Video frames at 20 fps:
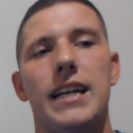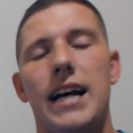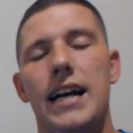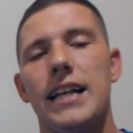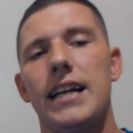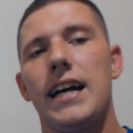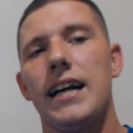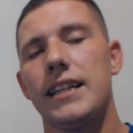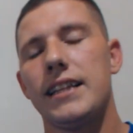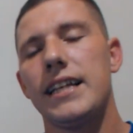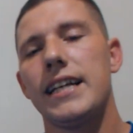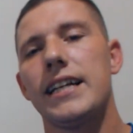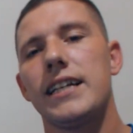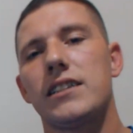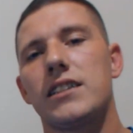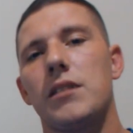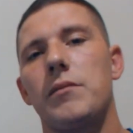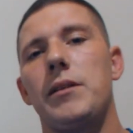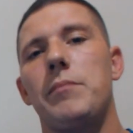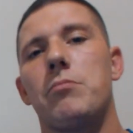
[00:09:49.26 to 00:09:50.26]
I think
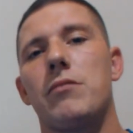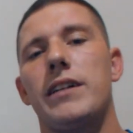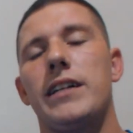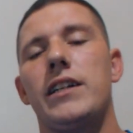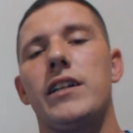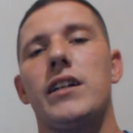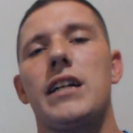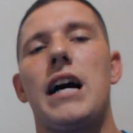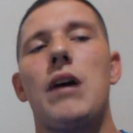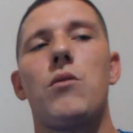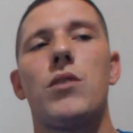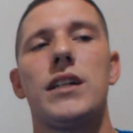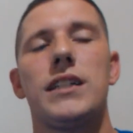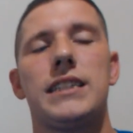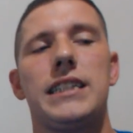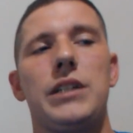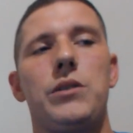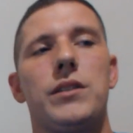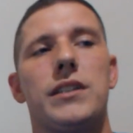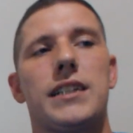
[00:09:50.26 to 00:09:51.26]
it's going to be pretty good. I want to
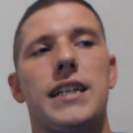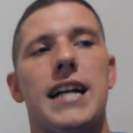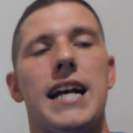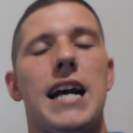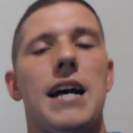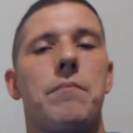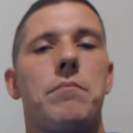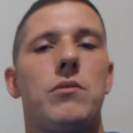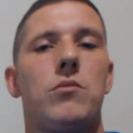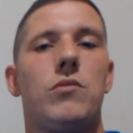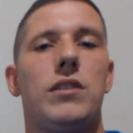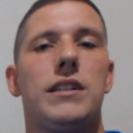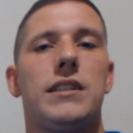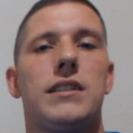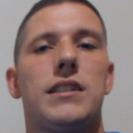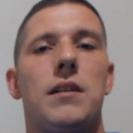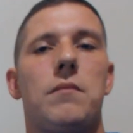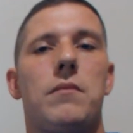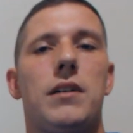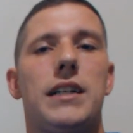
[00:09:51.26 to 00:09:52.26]
see what's going to happen when
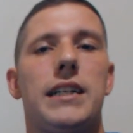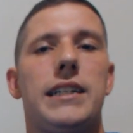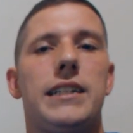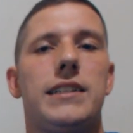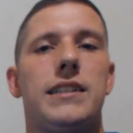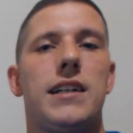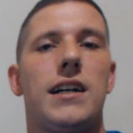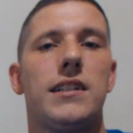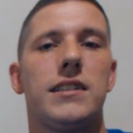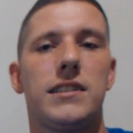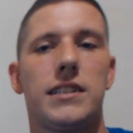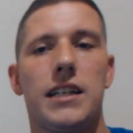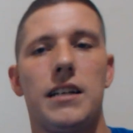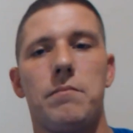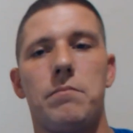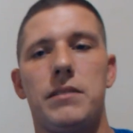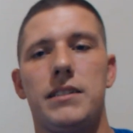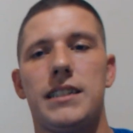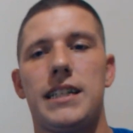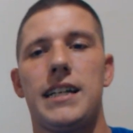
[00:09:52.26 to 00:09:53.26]
somebody does
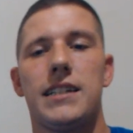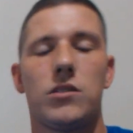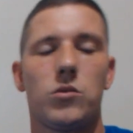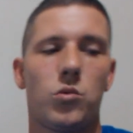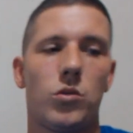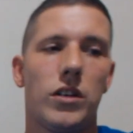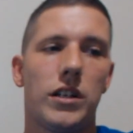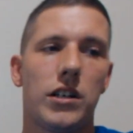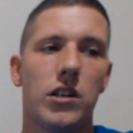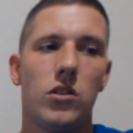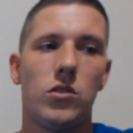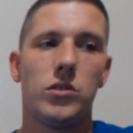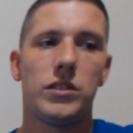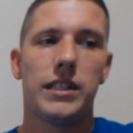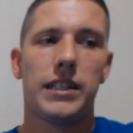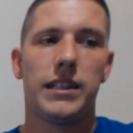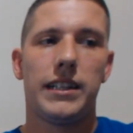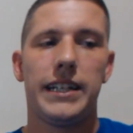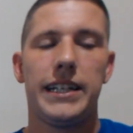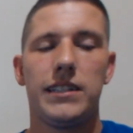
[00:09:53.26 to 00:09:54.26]
get possessed, where it goes
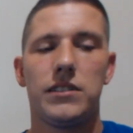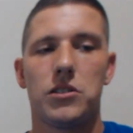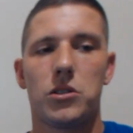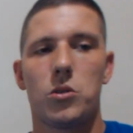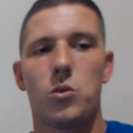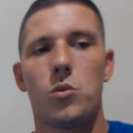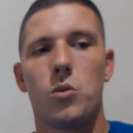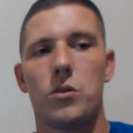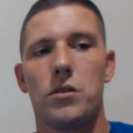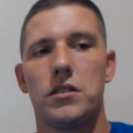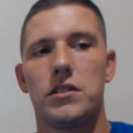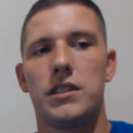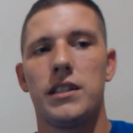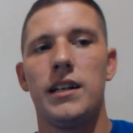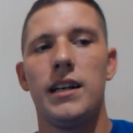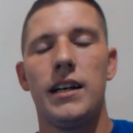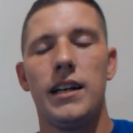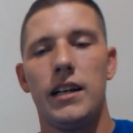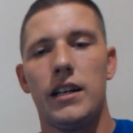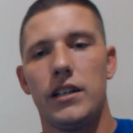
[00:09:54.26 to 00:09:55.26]
and leans towards,
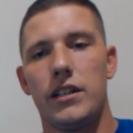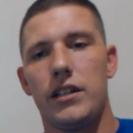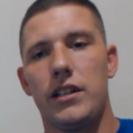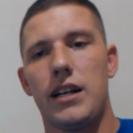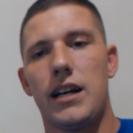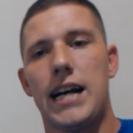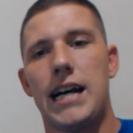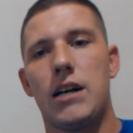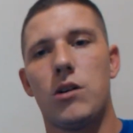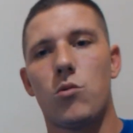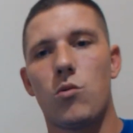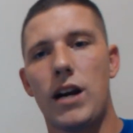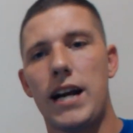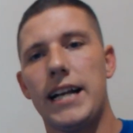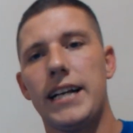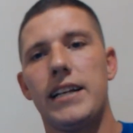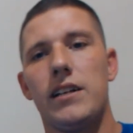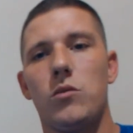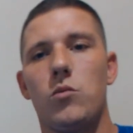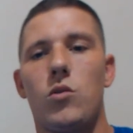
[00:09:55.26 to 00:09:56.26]
you know, how
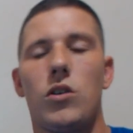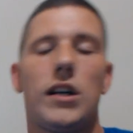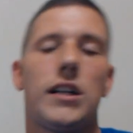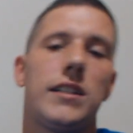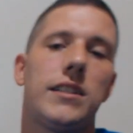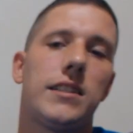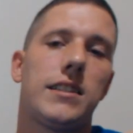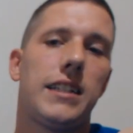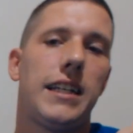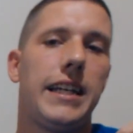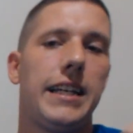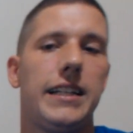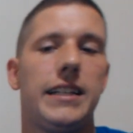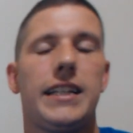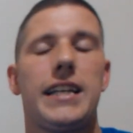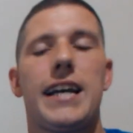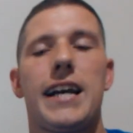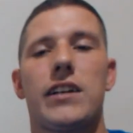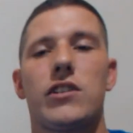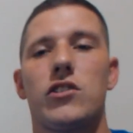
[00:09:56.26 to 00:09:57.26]
Reagan was in
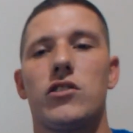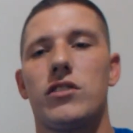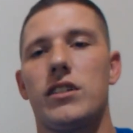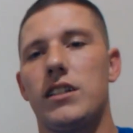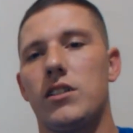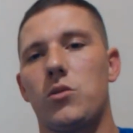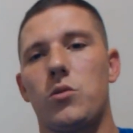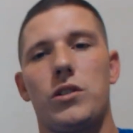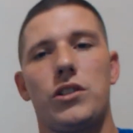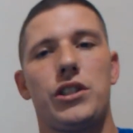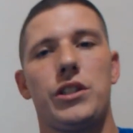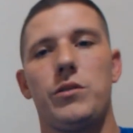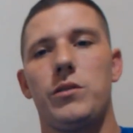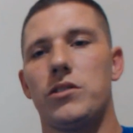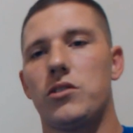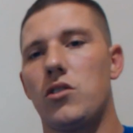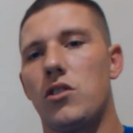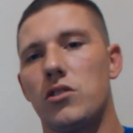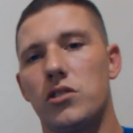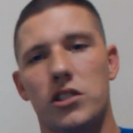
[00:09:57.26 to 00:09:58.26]
The Exorcist when she
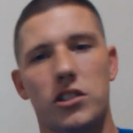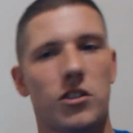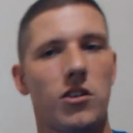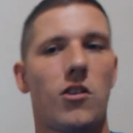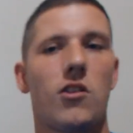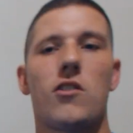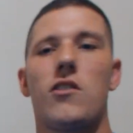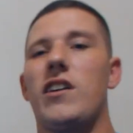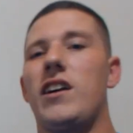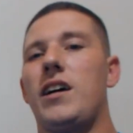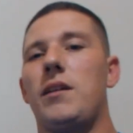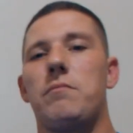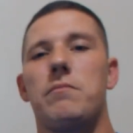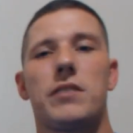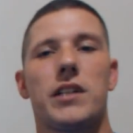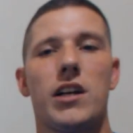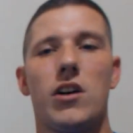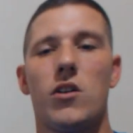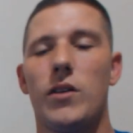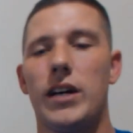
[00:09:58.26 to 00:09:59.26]
was all scarred up
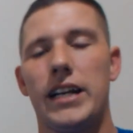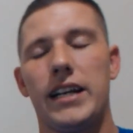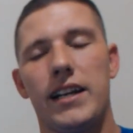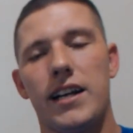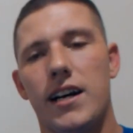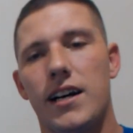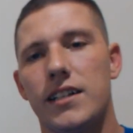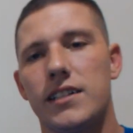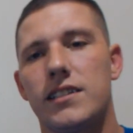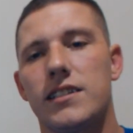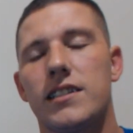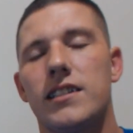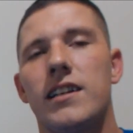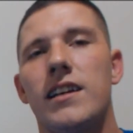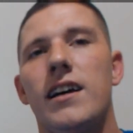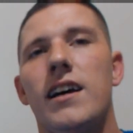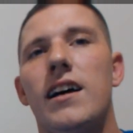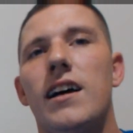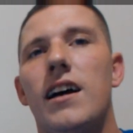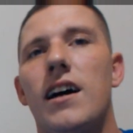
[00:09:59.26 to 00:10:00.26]
and going nuts.
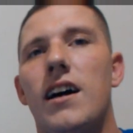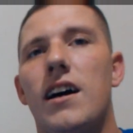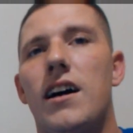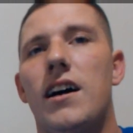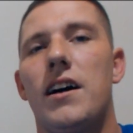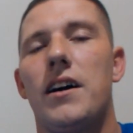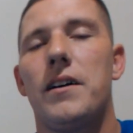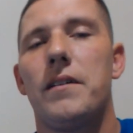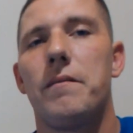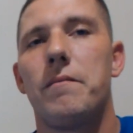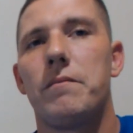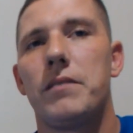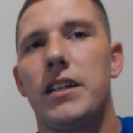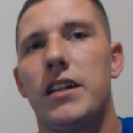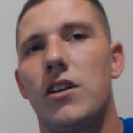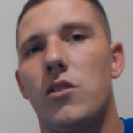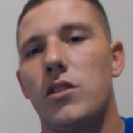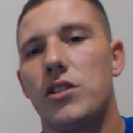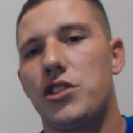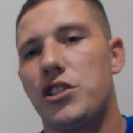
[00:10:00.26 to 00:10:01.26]

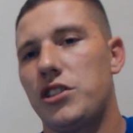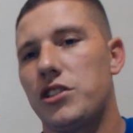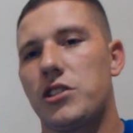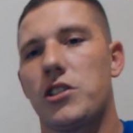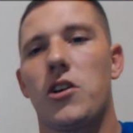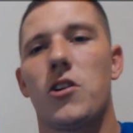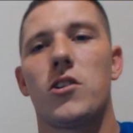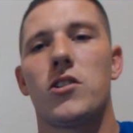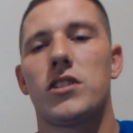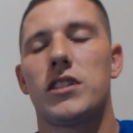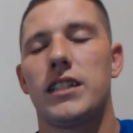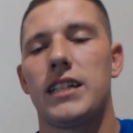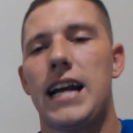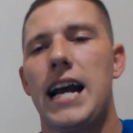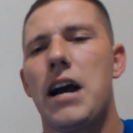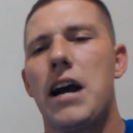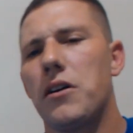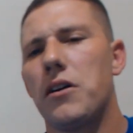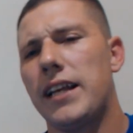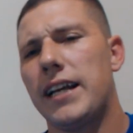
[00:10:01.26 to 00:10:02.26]
You know, when she's cursing,
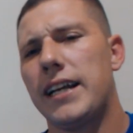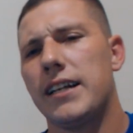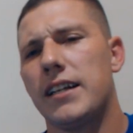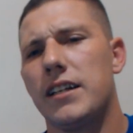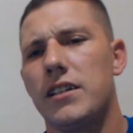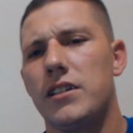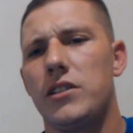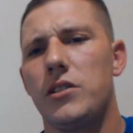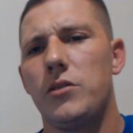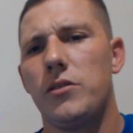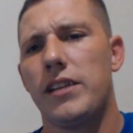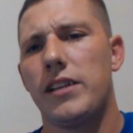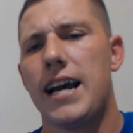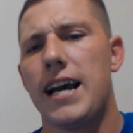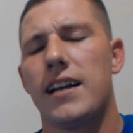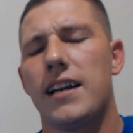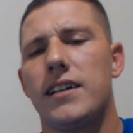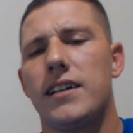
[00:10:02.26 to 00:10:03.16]
how are they going to do that